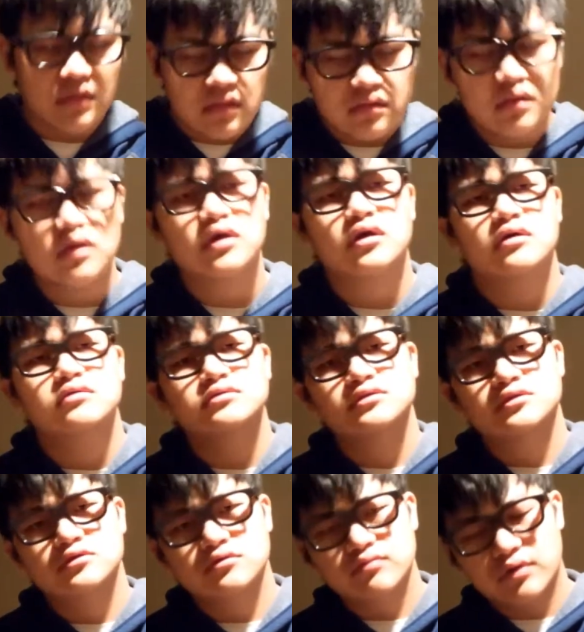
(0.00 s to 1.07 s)
then it
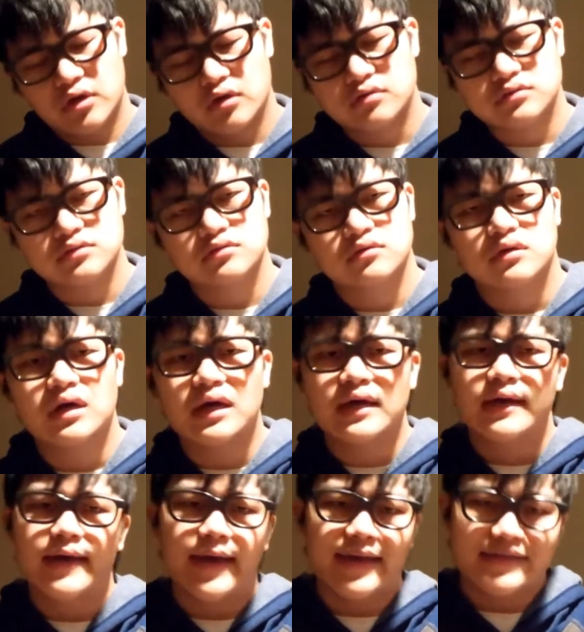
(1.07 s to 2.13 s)
goes to rehearsal.
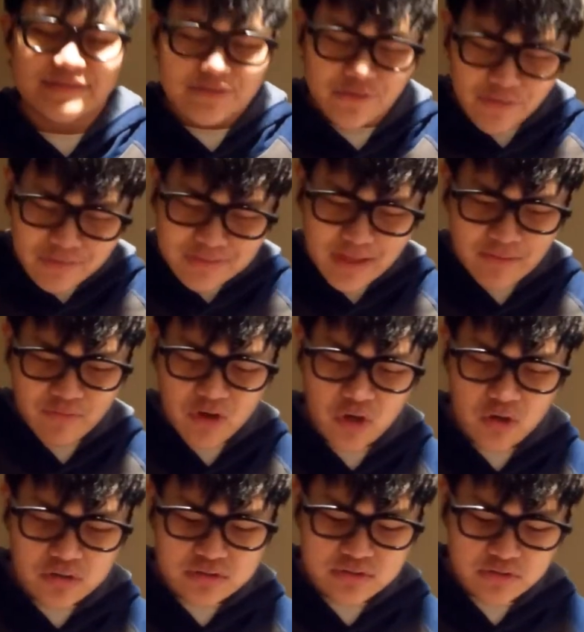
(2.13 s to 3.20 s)
And during that
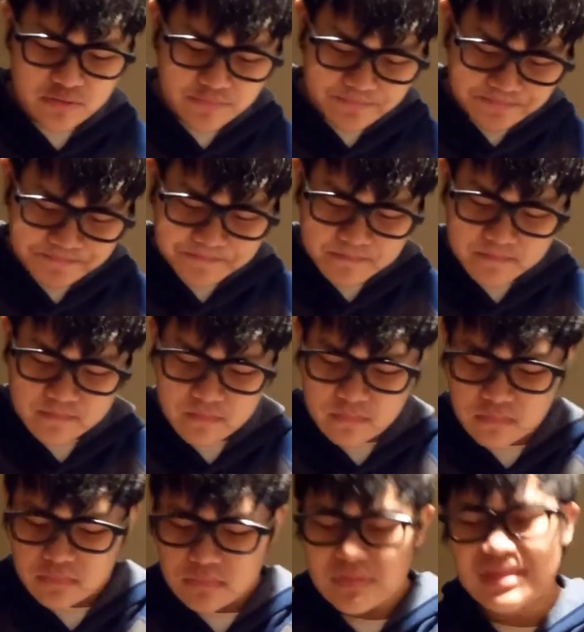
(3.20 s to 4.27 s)
rehearsal,
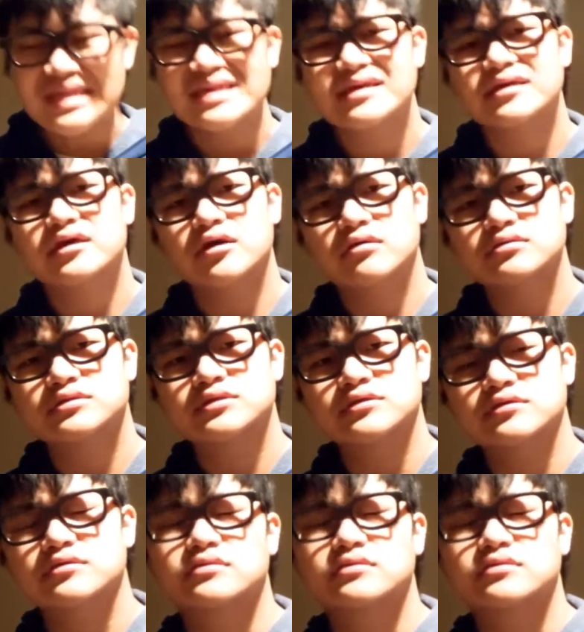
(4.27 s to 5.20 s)
it's